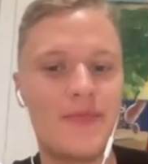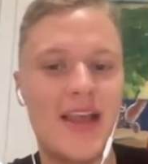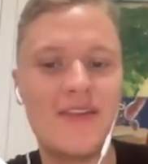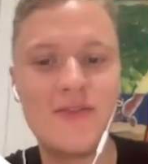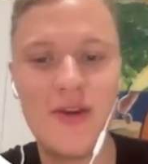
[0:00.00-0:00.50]

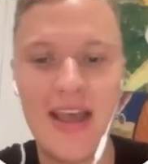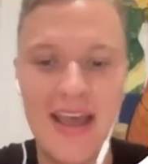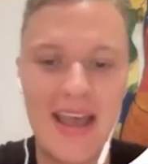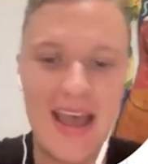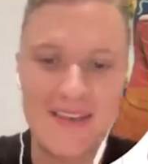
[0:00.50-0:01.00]
Have you
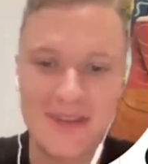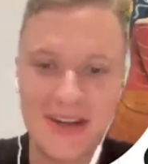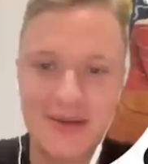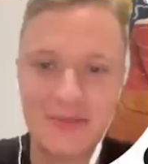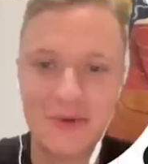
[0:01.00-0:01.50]
ever
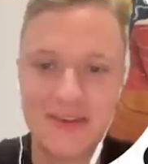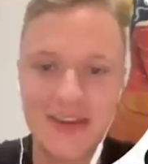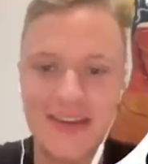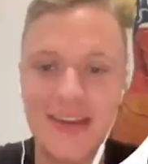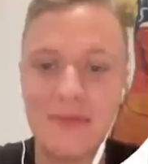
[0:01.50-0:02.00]
unboxed
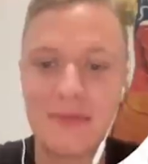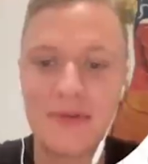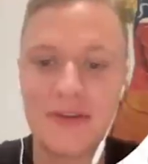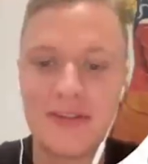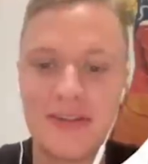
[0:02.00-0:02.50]
any Apple
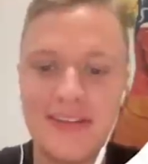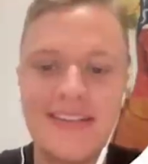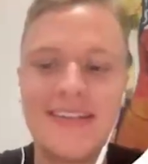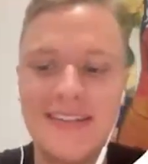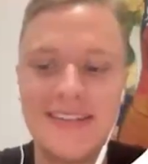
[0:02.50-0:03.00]
product?
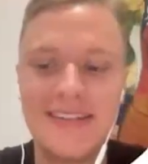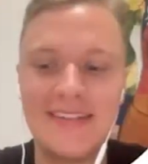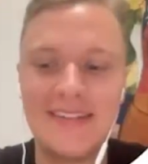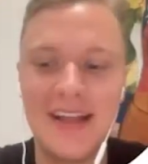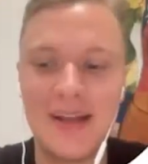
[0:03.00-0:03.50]

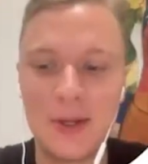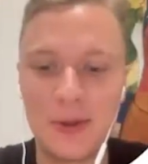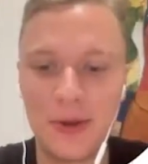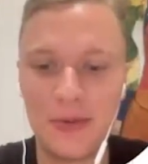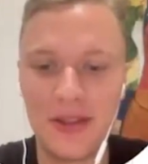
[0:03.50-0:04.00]
I now
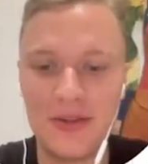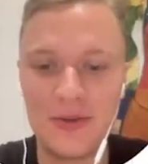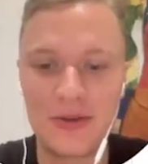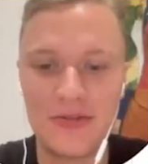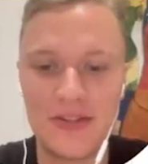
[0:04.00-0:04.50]
know that
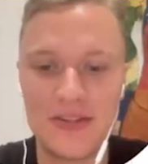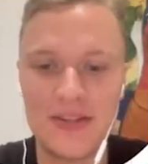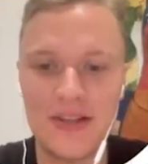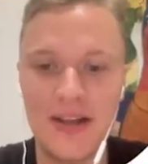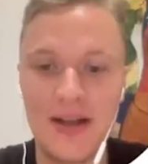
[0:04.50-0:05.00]
you're convinced.
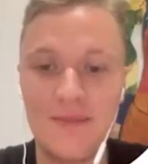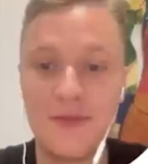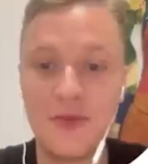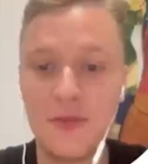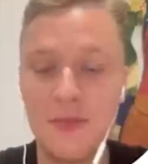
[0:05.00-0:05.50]

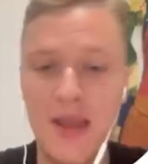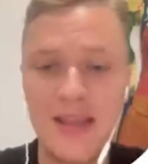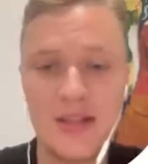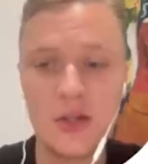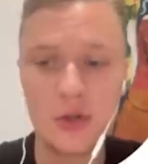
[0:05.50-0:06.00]
So make
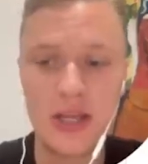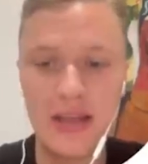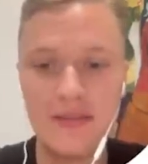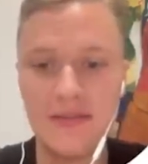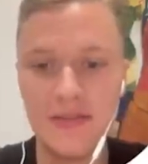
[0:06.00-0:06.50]
it look
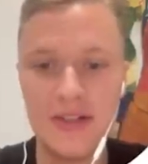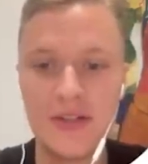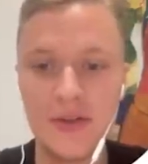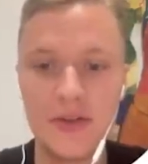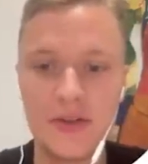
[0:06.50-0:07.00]
and feel
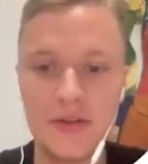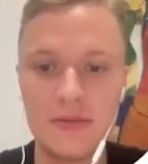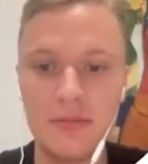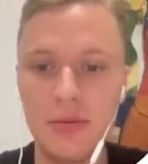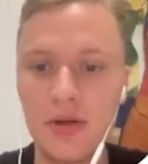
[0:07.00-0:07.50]
good.
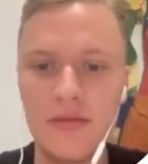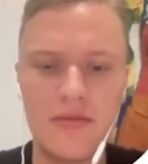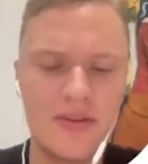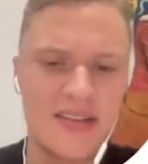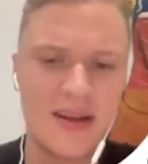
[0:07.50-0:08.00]
Put in
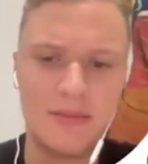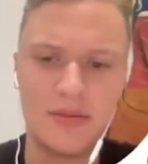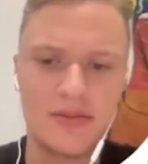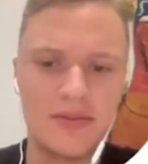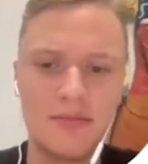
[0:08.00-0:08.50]
free
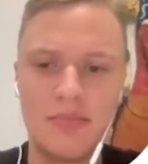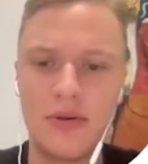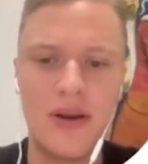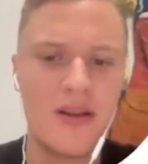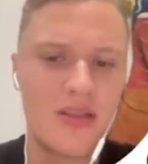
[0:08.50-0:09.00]
samples.
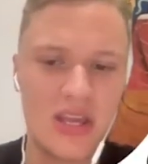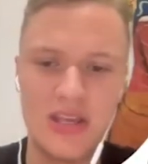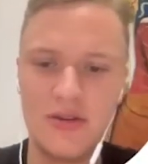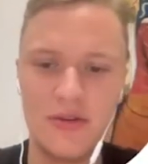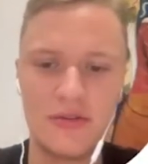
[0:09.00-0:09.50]
Put in a thank
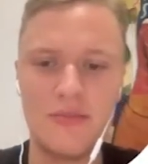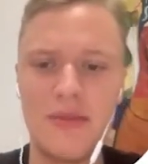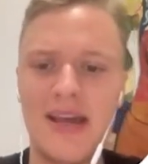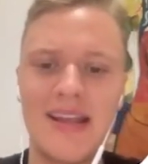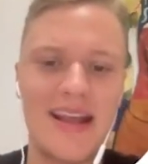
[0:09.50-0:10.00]
you note.
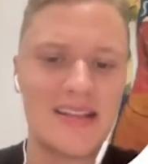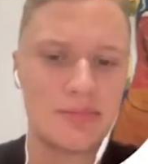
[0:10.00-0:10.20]
Make it as